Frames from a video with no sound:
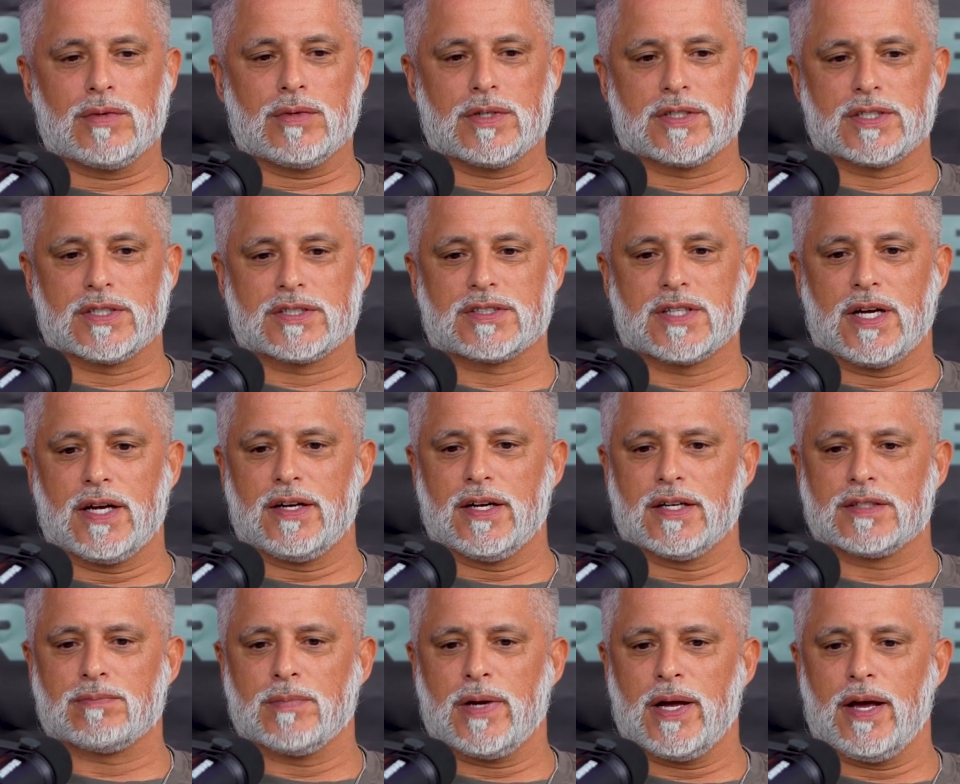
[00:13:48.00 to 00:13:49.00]
gonna just say
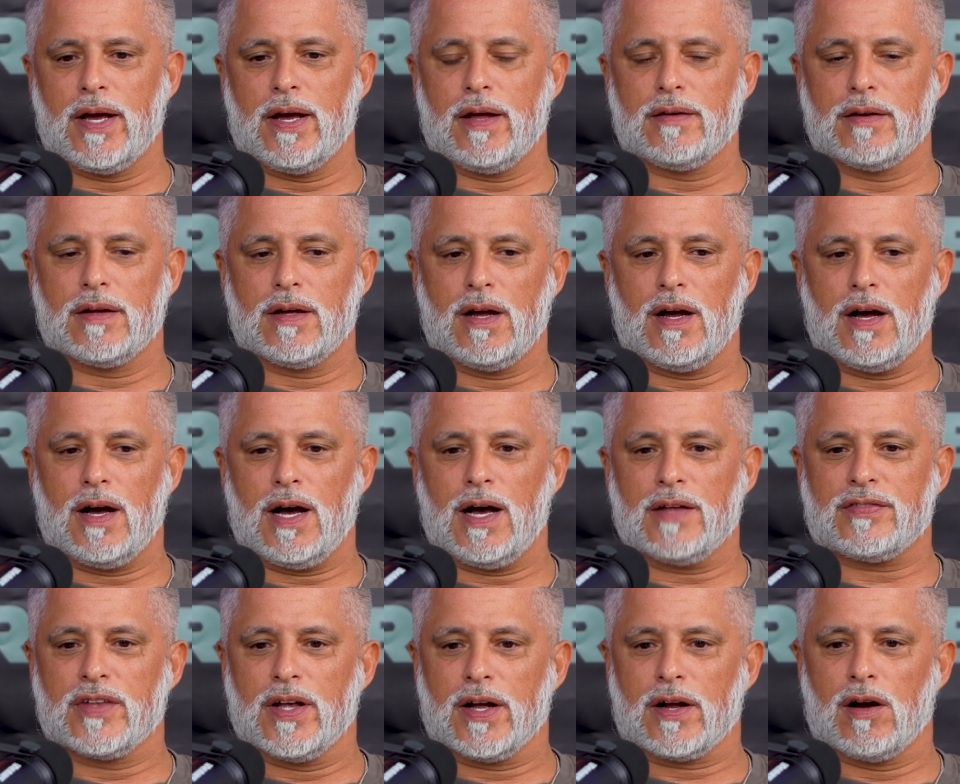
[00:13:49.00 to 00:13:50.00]
this, man. I
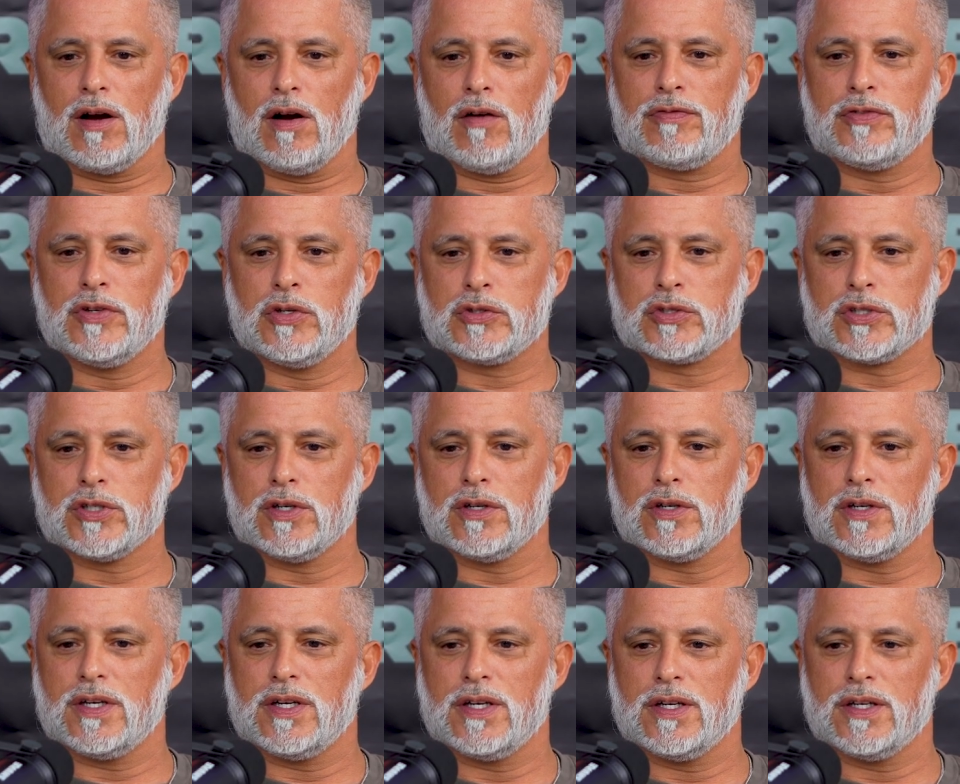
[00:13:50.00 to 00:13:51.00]
think our
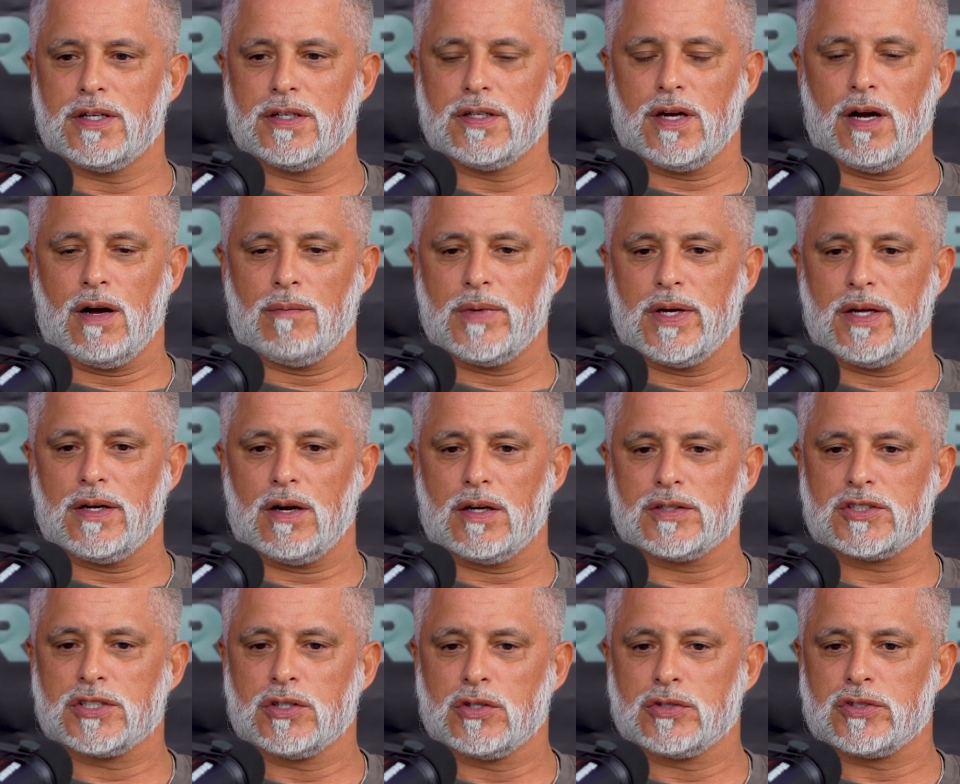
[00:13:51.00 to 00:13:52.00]
future is, our
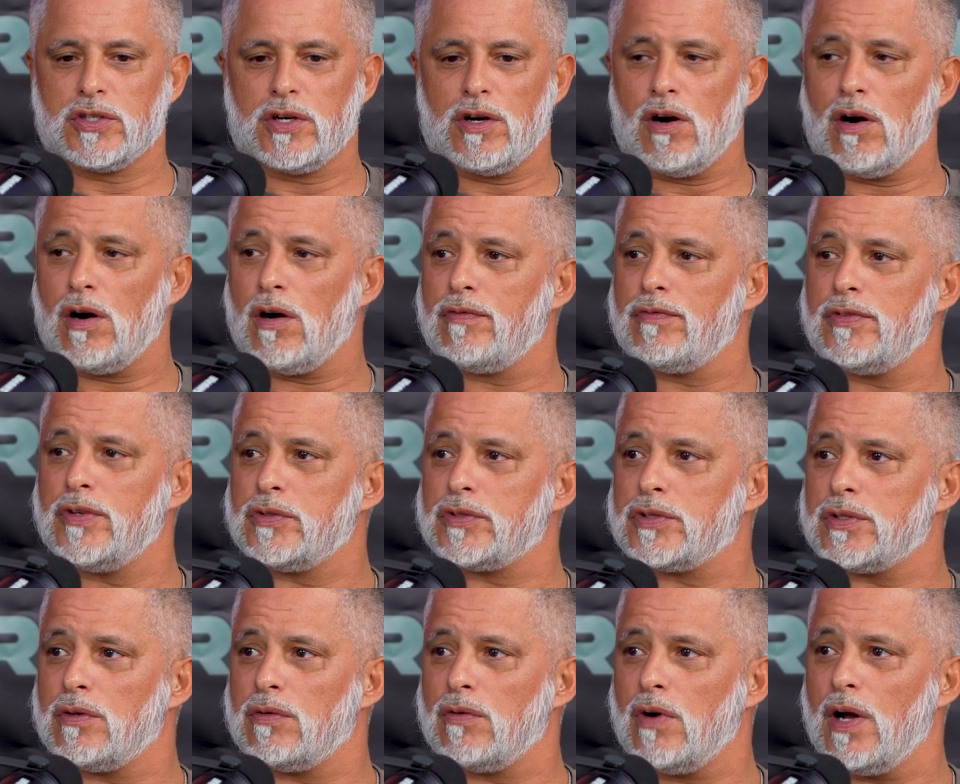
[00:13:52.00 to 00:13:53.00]
children are our
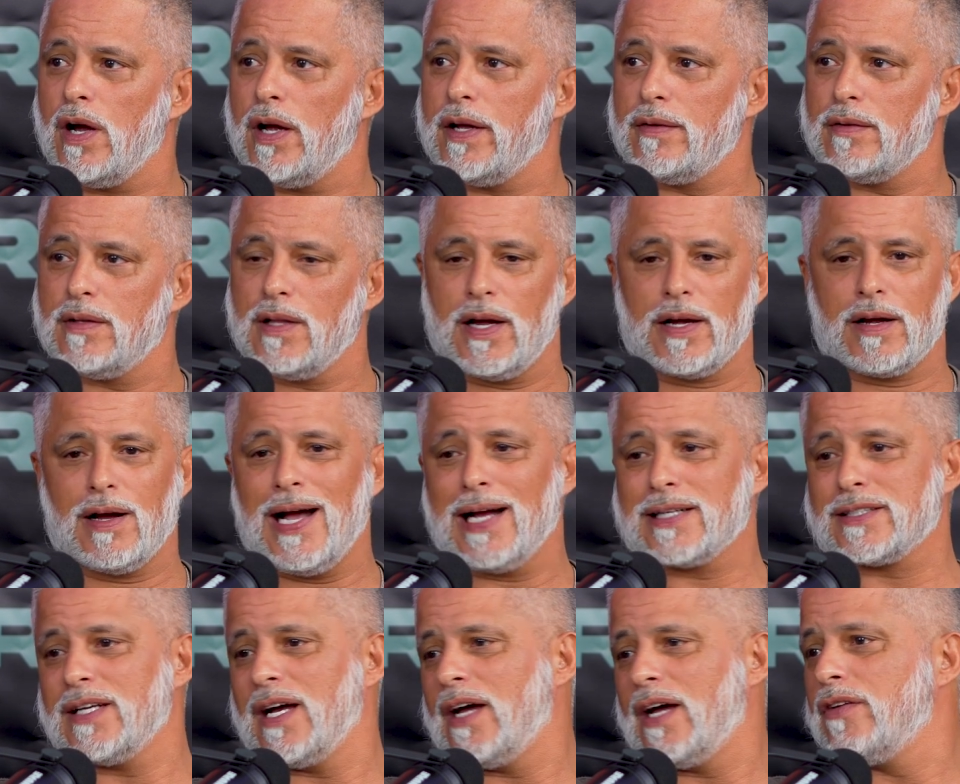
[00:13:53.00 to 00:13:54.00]
future, right? Like,
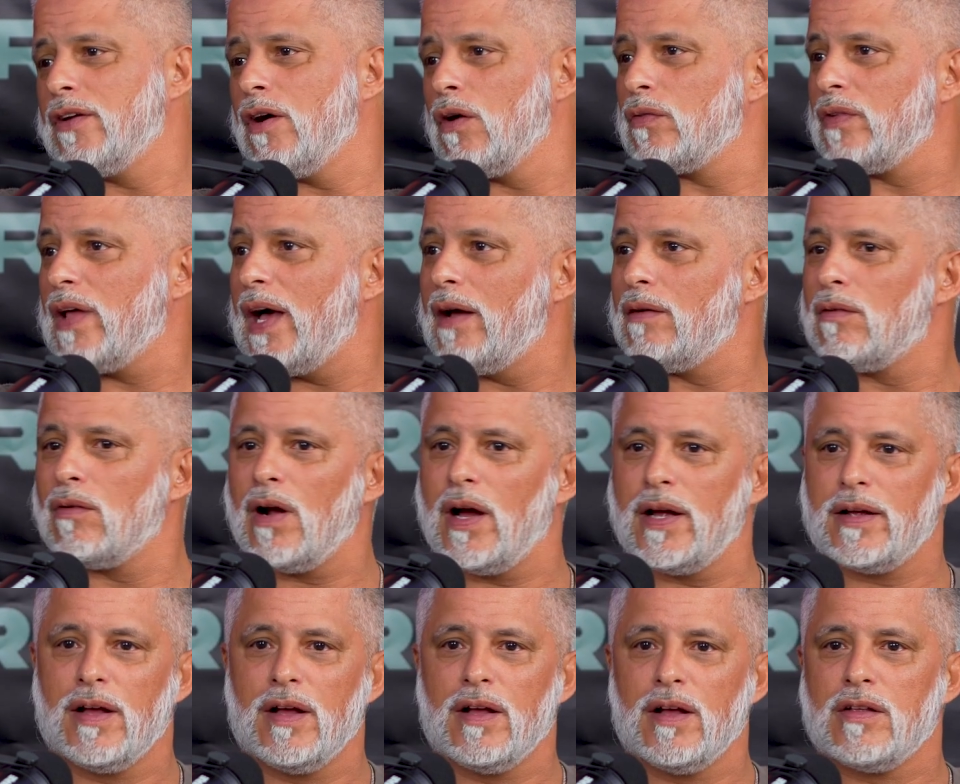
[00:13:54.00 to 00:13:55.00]
actually, I know that,
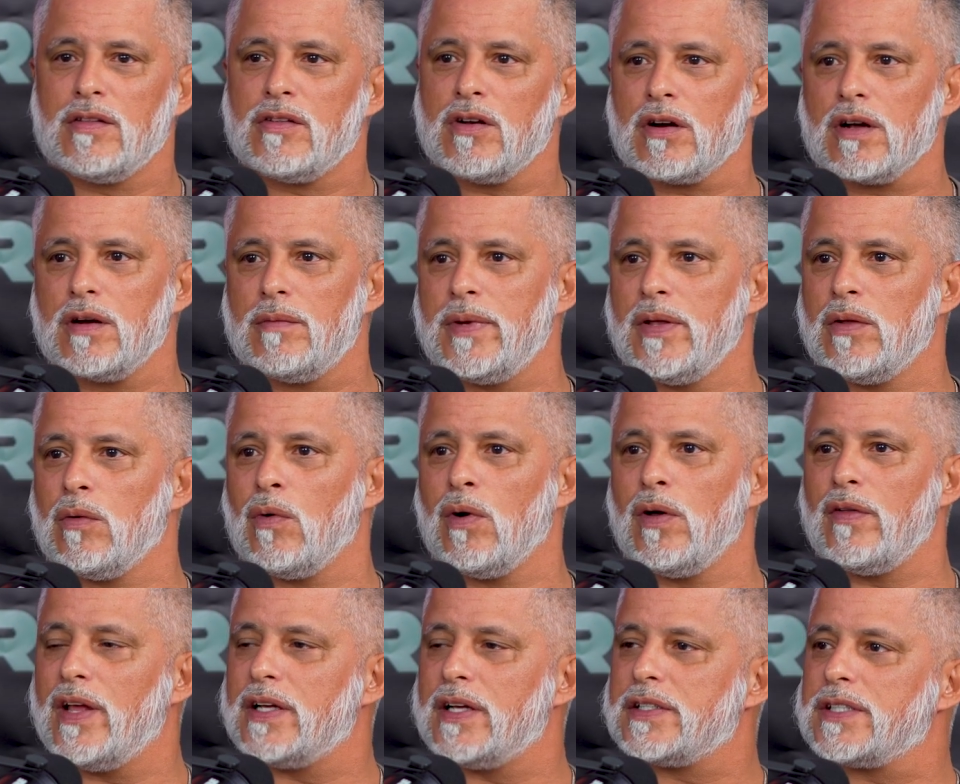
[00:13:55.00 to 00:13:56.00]
right? They're gonna be the
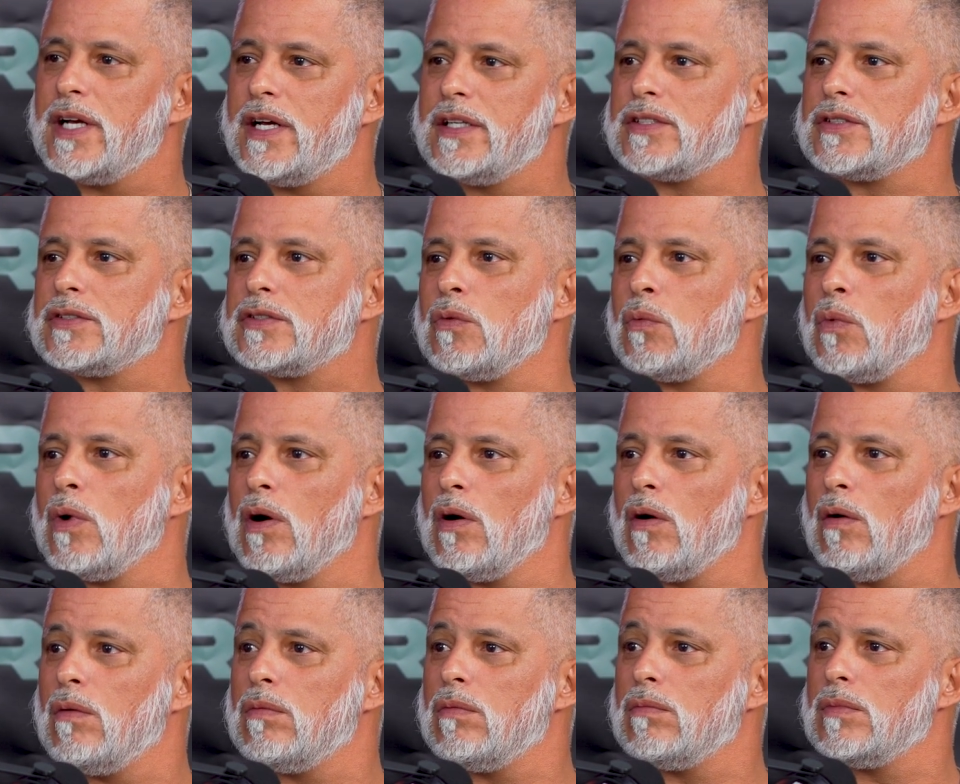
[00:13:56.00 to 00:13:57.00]
one that changes the
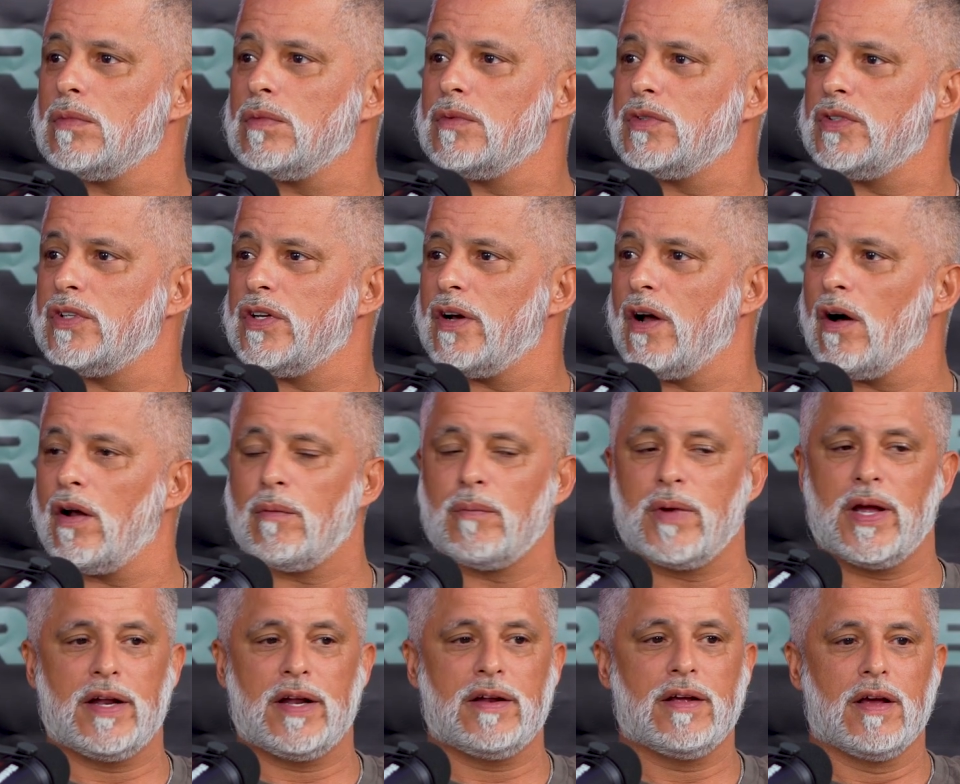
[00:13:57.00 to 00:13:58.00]
world. You know what I
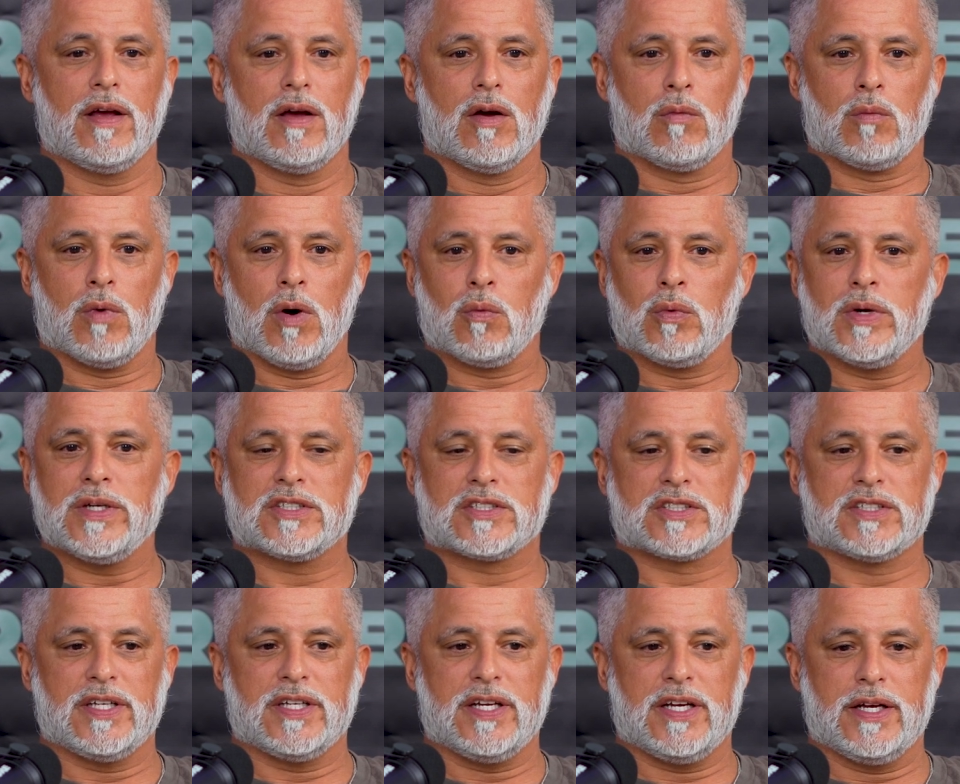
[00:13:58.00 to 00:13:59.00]
mean? What we
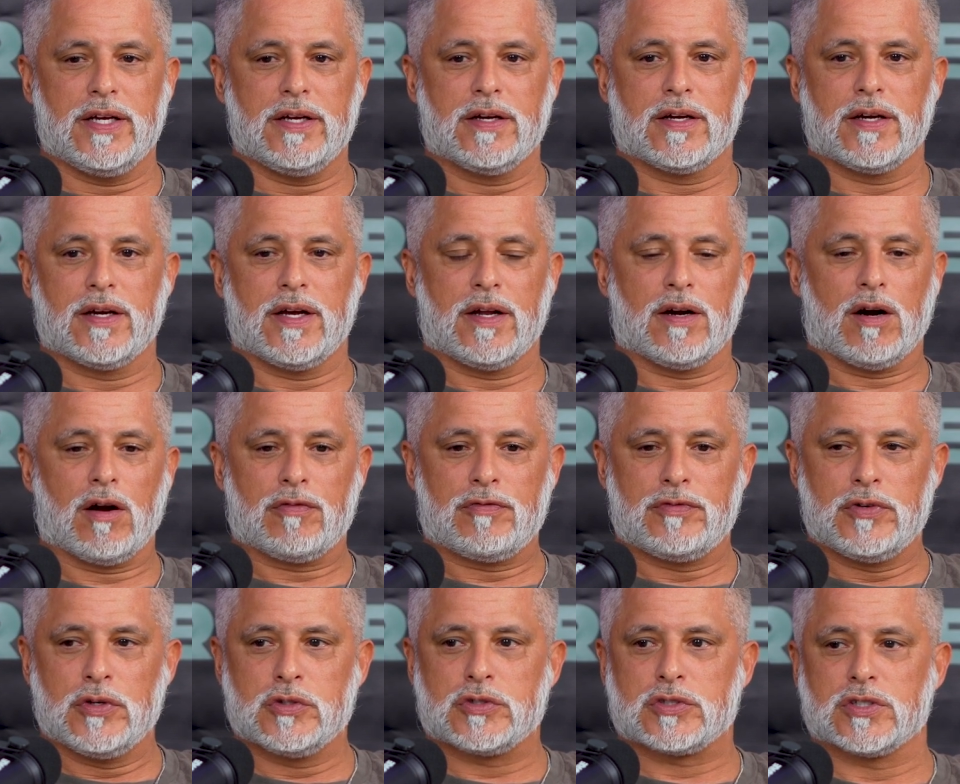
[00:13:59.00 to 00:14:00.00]
see in our
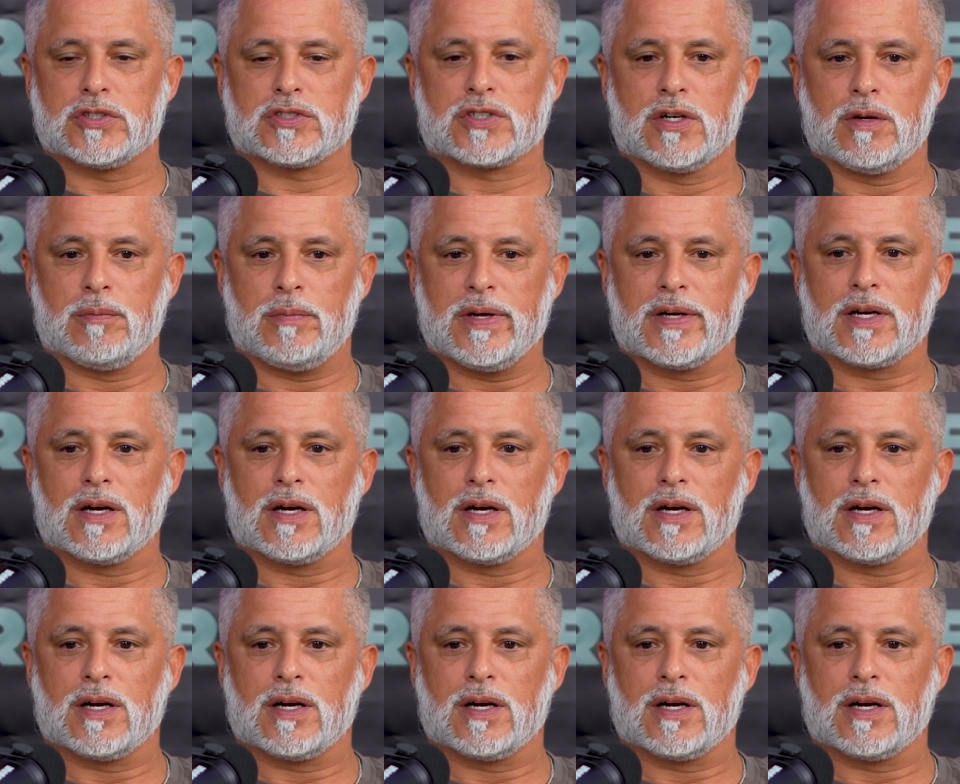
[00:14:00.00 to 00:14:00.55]
future is gonna